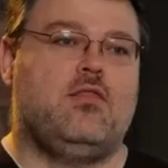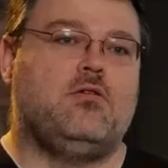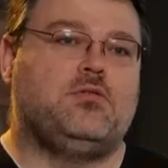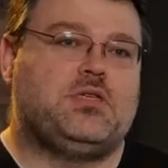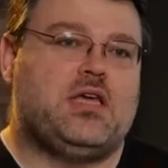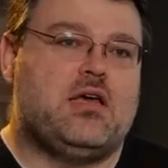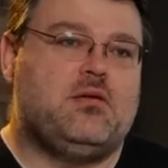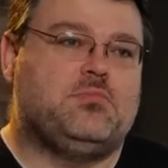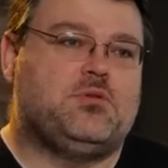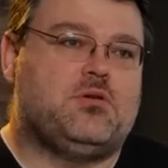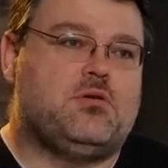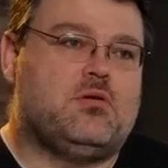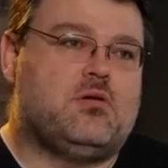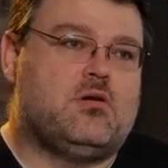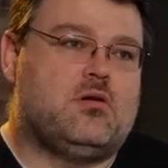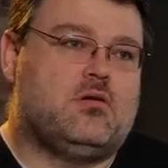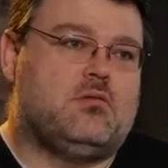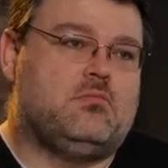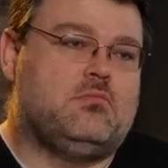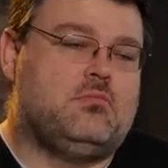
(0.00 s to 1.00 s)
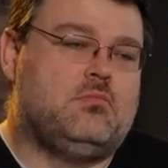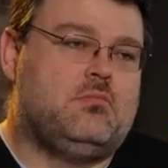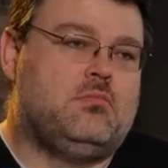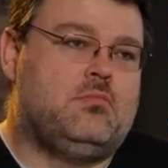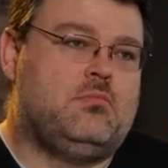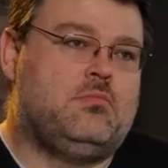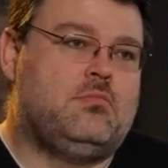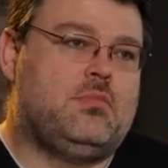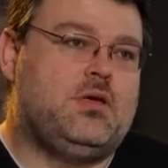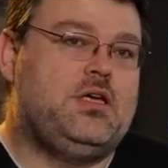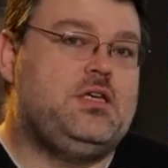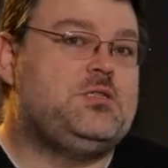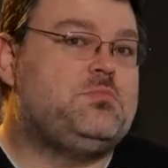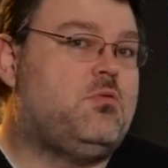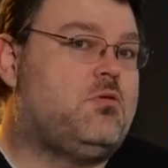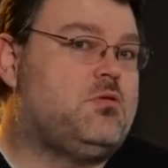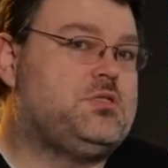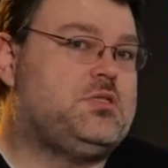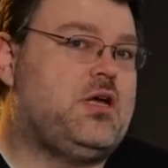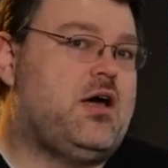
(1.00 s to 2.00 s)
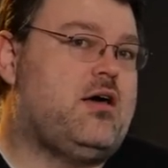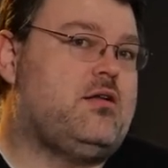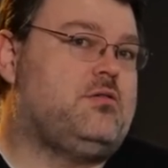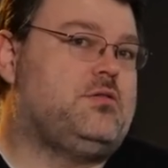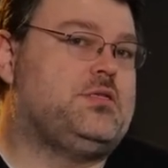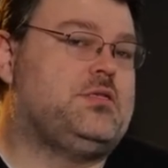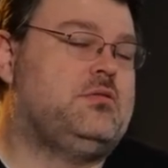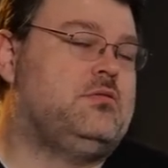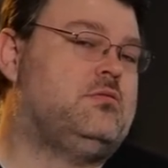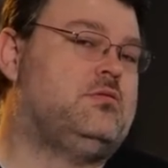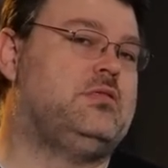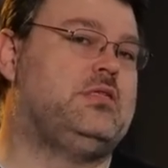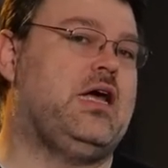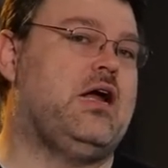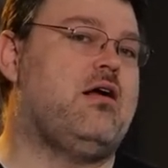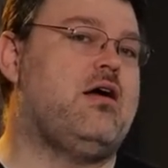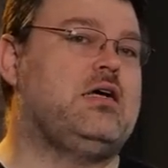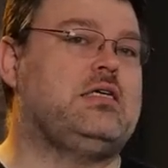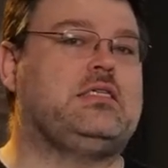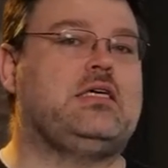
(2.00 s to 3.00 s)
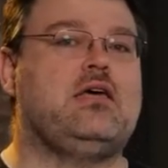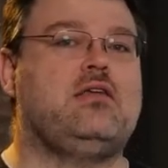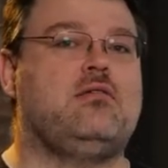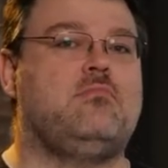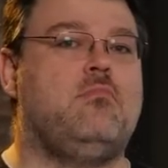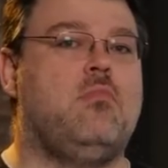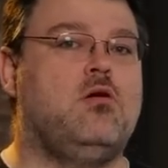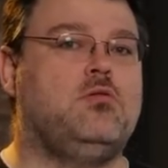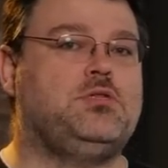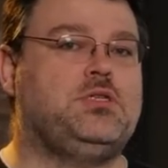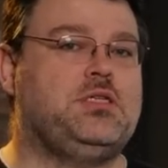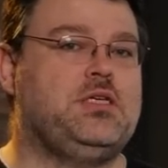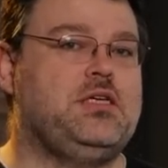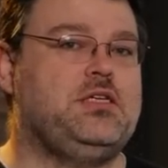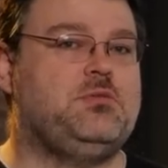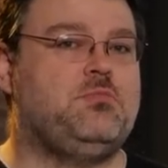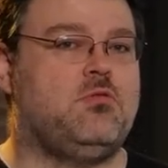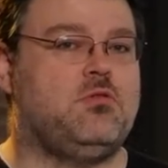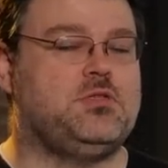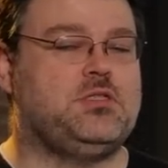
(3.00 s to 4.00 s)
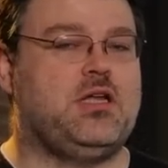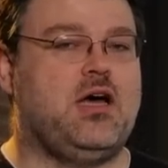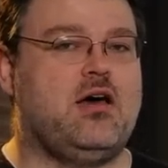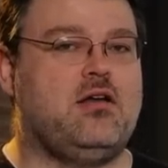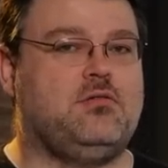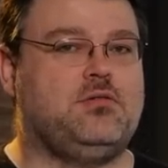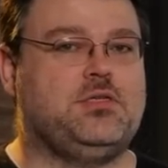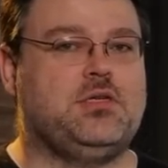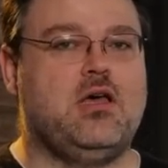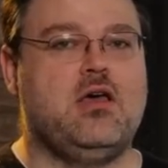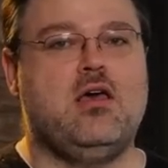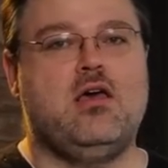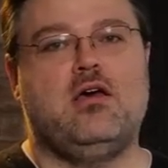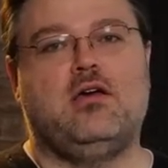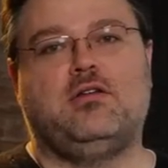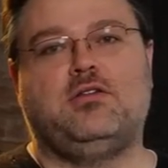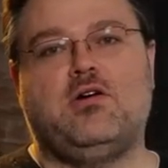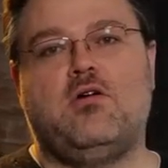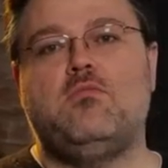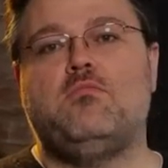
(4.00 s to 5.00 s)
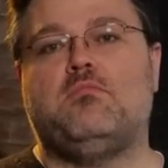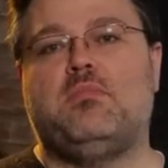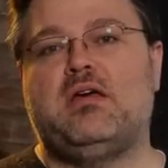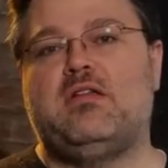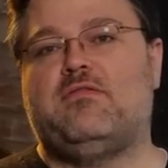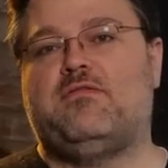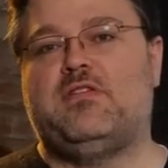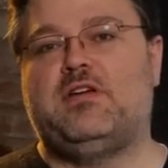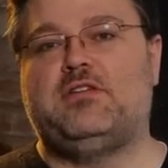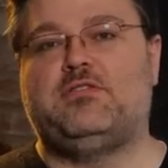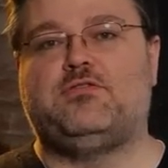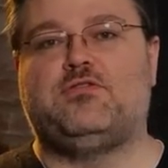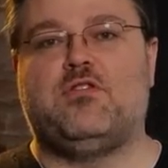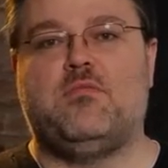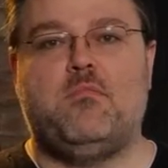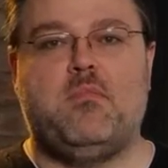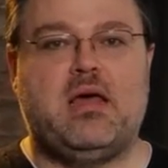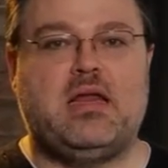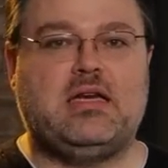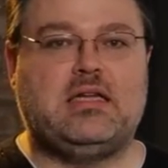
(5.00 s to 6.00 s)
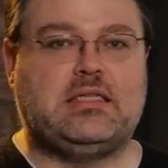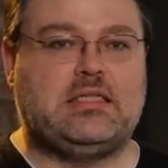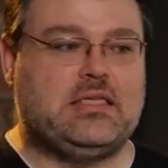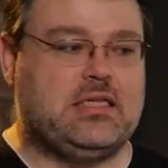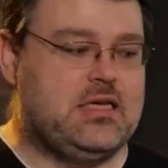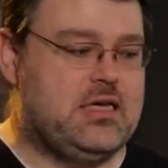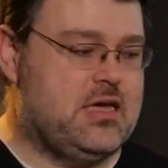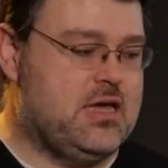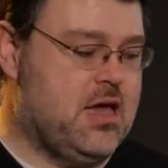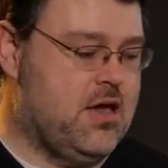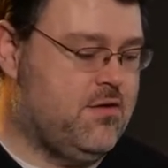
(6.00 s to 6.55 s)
Those games are esports titles. Dare I say that most esports titles don't benefit tremendously